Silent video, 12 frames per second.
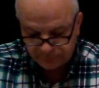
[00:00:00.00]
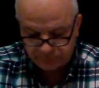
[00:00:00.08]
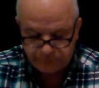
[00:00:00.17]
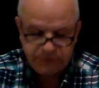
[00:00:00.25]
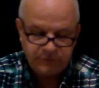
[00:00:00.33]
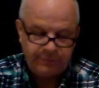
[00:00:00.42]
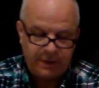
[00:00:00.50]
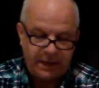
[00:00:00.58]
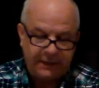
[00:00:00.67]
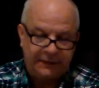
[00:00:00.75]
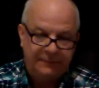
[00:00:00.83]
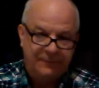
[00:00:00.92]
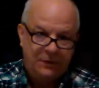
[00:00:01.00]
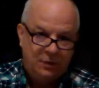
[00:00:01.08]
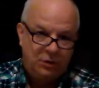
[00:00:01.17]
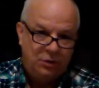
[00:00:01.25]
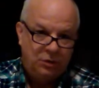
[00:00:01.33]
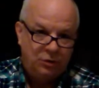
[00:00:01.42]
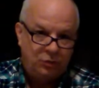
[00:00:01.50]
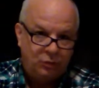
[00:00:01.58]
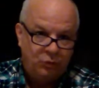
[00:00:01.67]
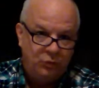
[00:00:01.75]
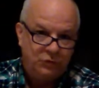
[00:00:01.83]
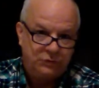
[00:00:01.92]
temple of his body,
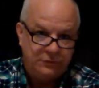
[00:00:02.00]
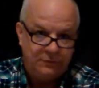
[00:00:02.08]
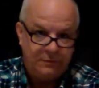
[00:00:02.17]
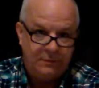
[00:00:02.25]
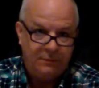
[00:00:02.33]
whose